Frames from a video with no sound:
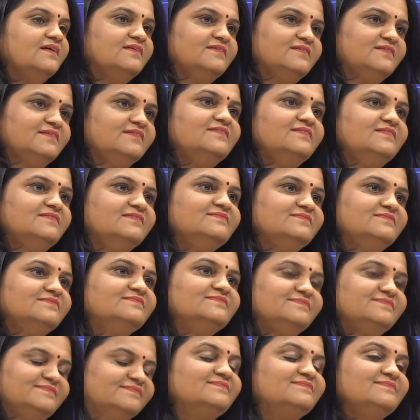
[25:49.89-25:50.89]
in this
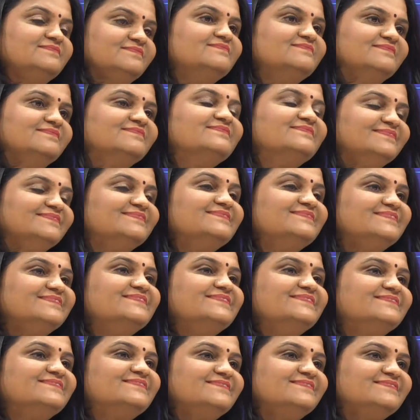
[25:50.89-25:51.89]
country, in this
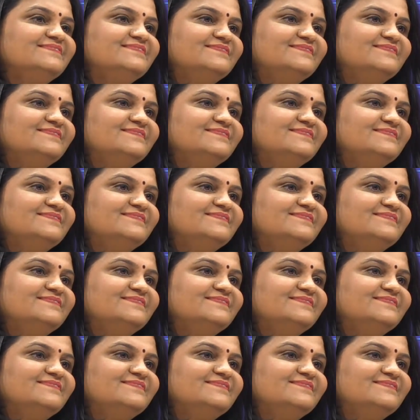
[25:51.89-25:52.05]
economy, in the